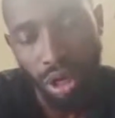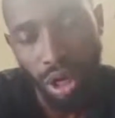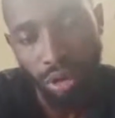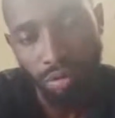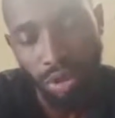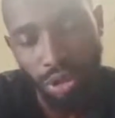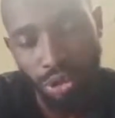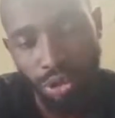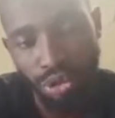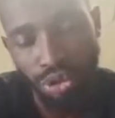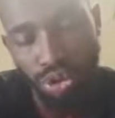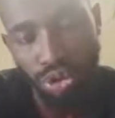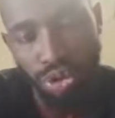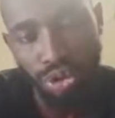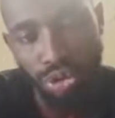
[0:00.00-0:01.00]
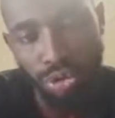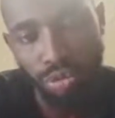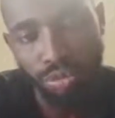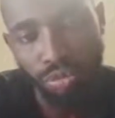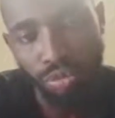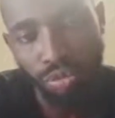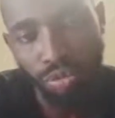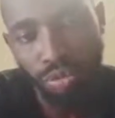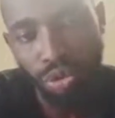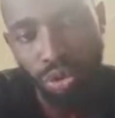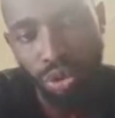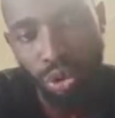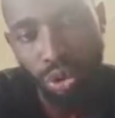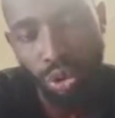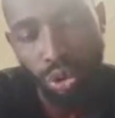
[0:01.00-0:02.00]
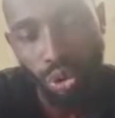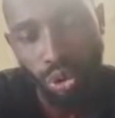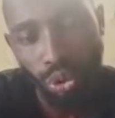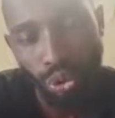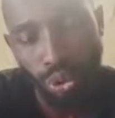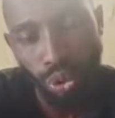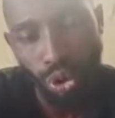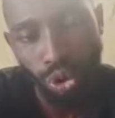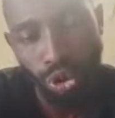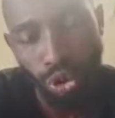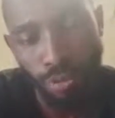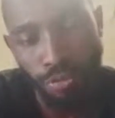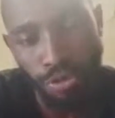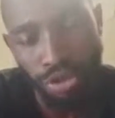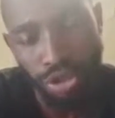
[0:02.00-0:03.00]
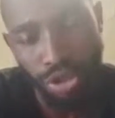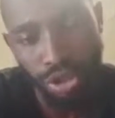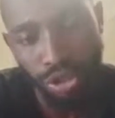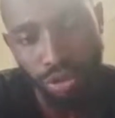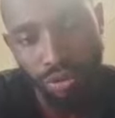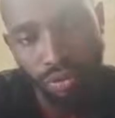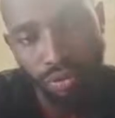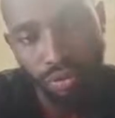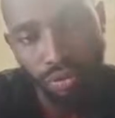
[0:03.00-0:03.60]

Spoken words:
After shooting him, we cut off his head,